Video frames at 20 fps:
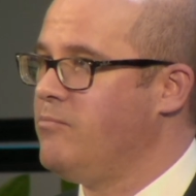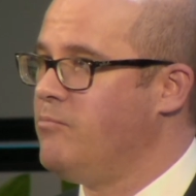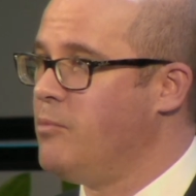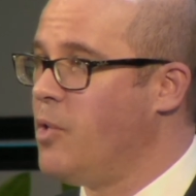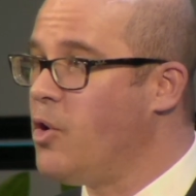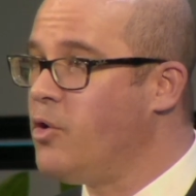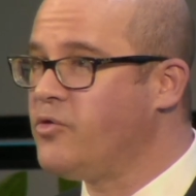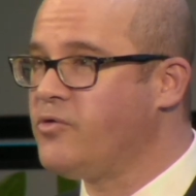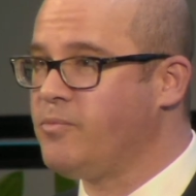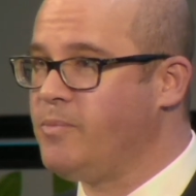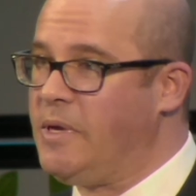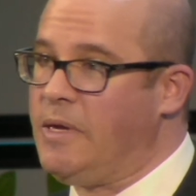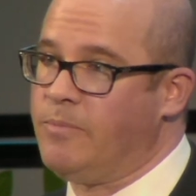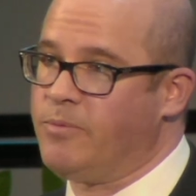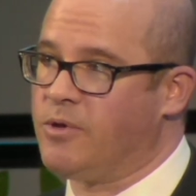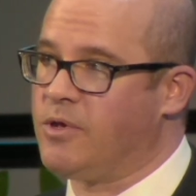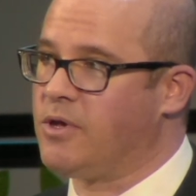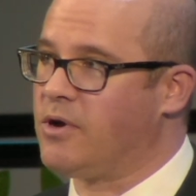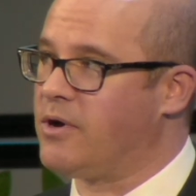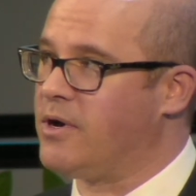Most
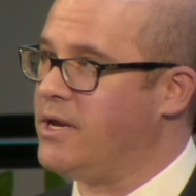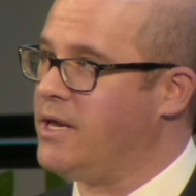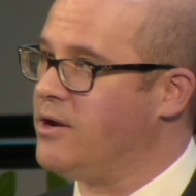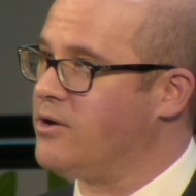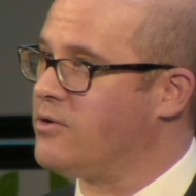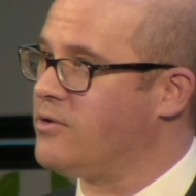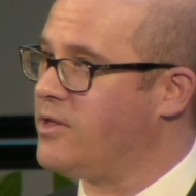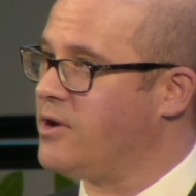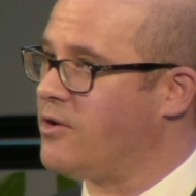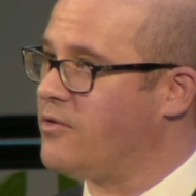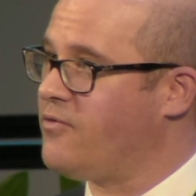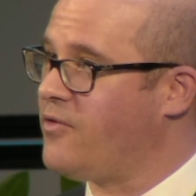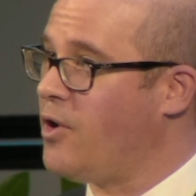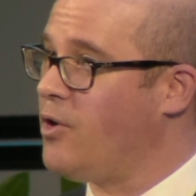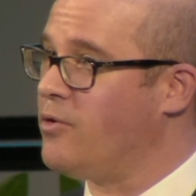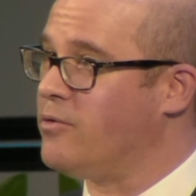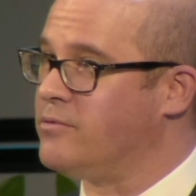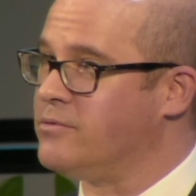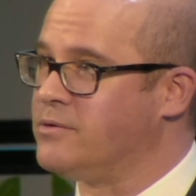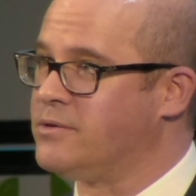people are near their
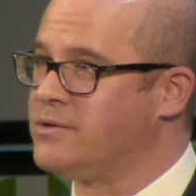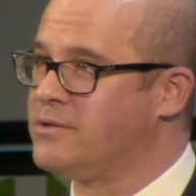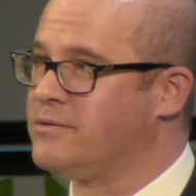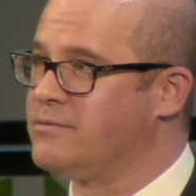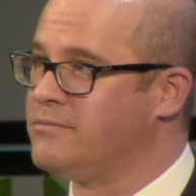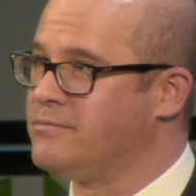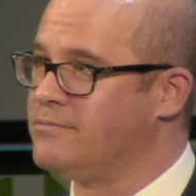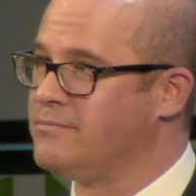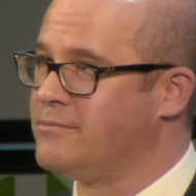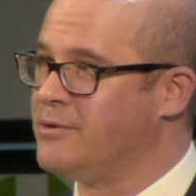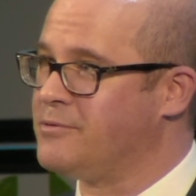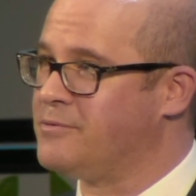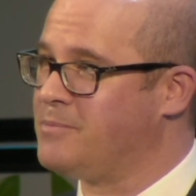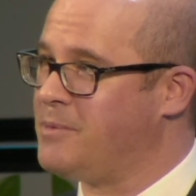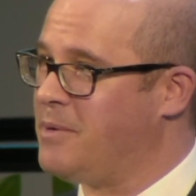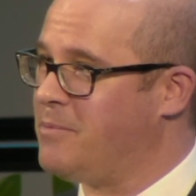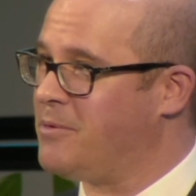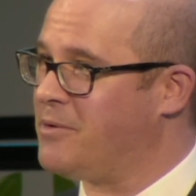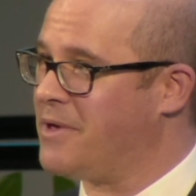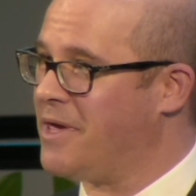phones. Most
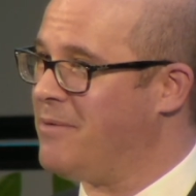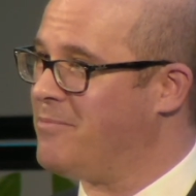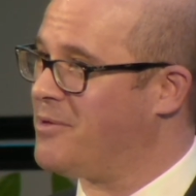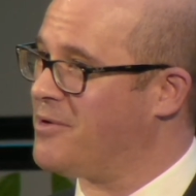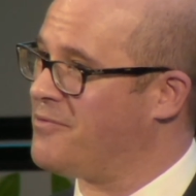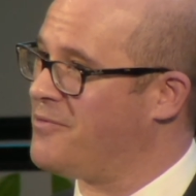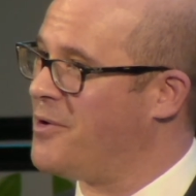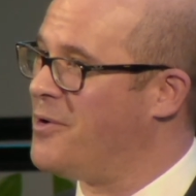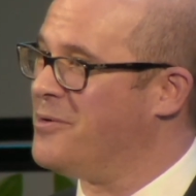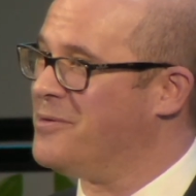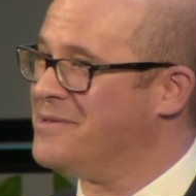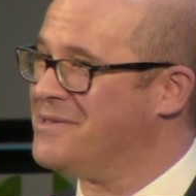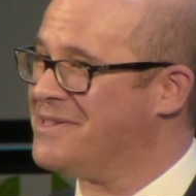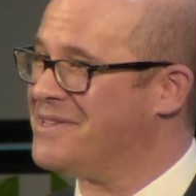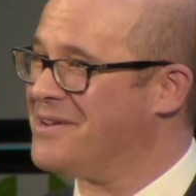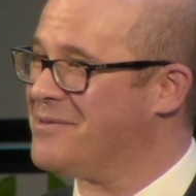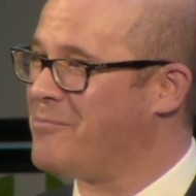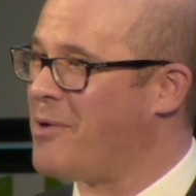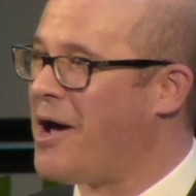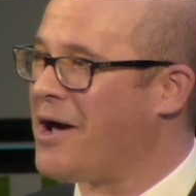people keep their phones in
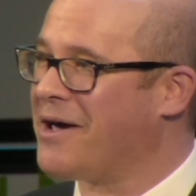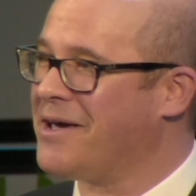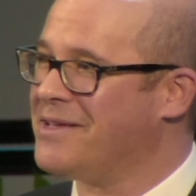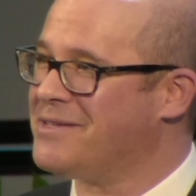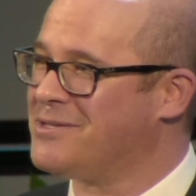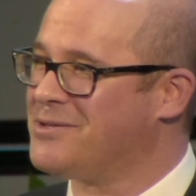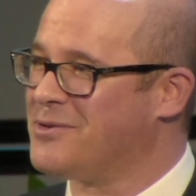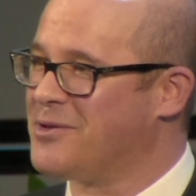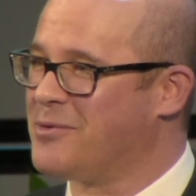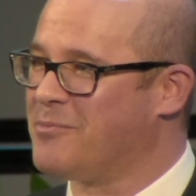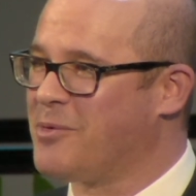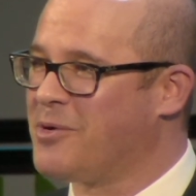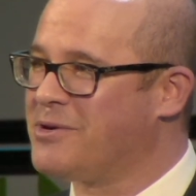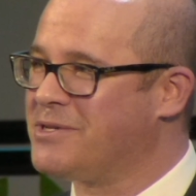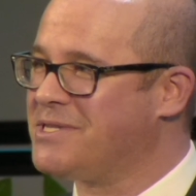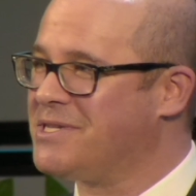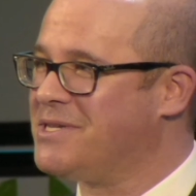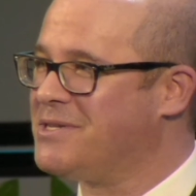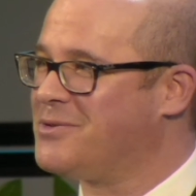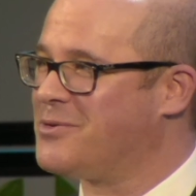their pockets or their
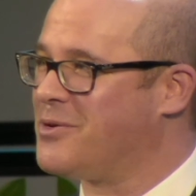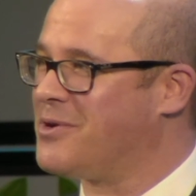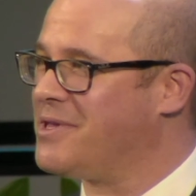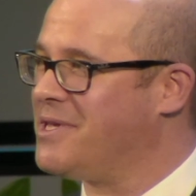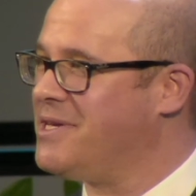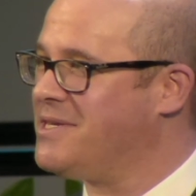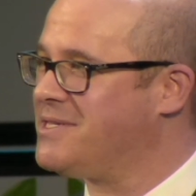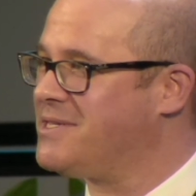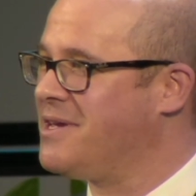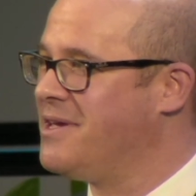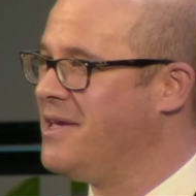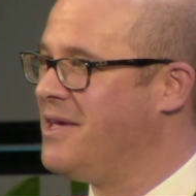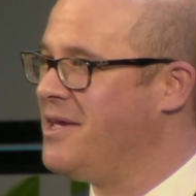purses, or at least